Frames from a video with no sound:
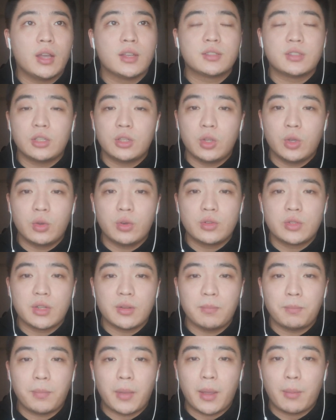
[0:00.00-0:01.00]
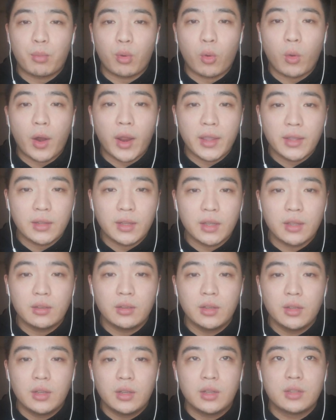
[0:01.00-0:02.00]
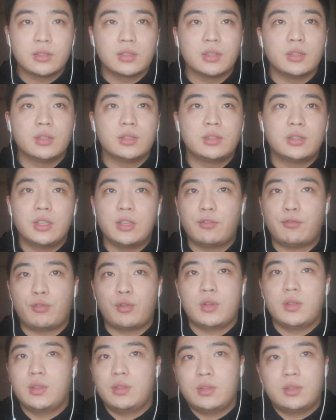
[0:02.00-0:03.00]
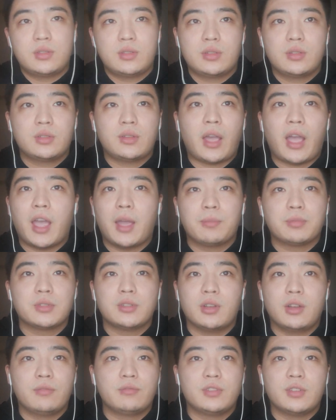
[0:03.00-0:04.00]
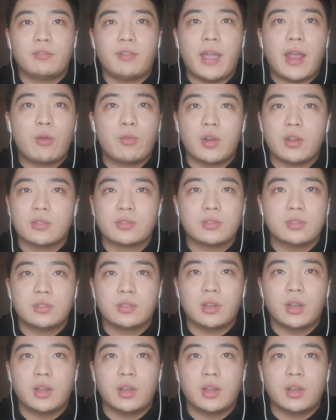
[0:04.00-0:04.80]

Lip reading: situation by providing the different types of the various